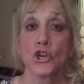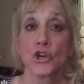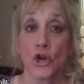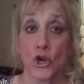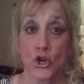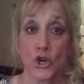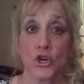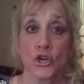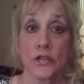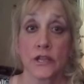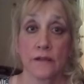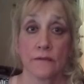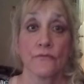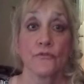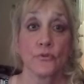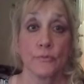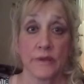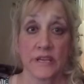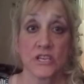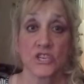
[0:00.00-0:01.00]
turn the
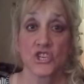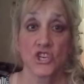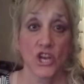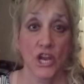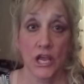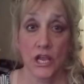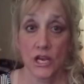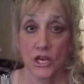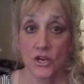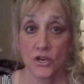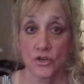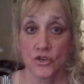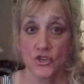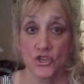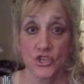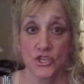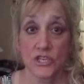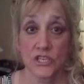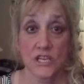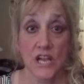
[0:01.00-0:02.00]
information in,
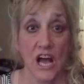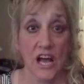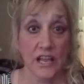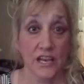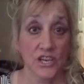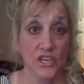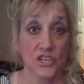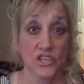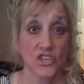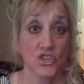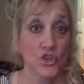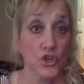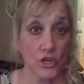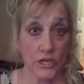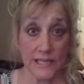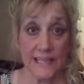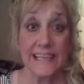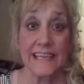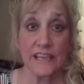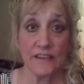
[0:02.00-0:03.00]
or she's not
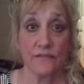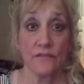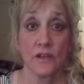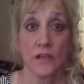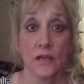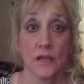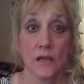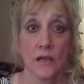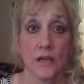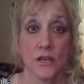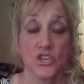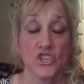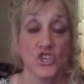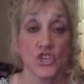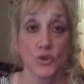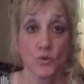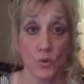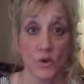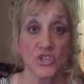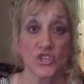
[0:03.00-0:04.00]
going to leave.
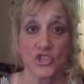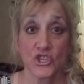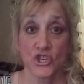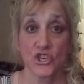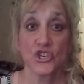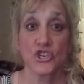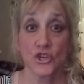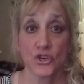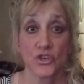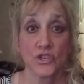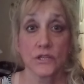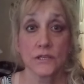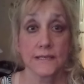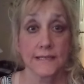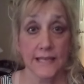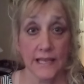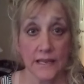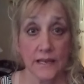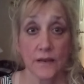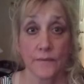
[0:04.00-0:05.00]
She wants you to turn
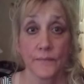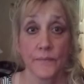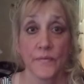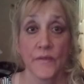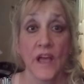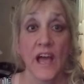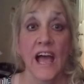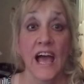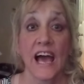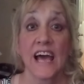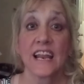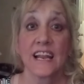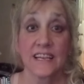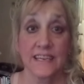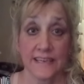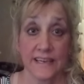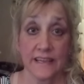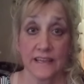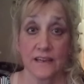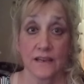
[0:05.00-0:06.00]
this in. And
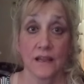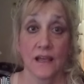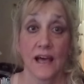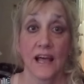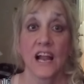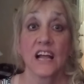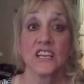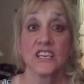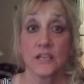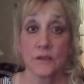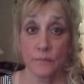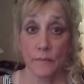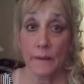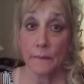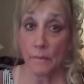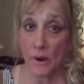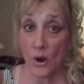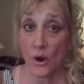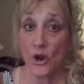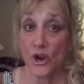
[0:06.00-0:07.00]
I did. I did
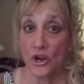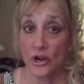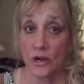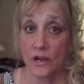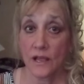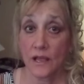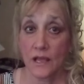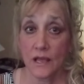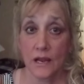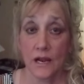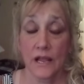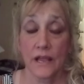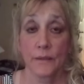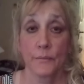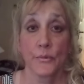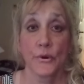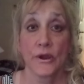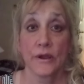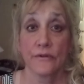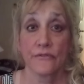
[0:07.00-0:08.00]
my part, and
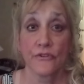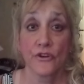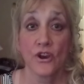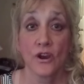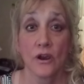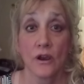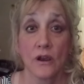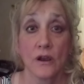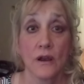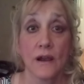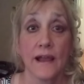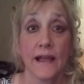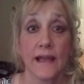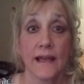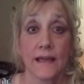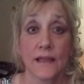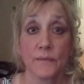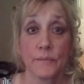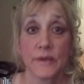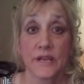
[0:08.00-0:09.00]
I prayed for her.
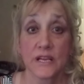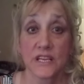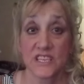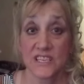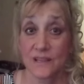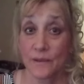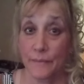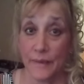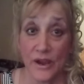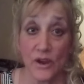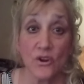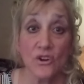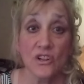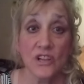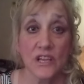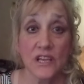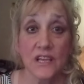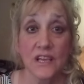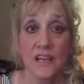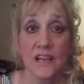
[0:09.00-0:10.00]
And because
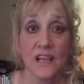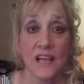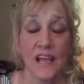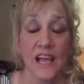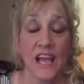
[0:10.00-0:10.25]
apparently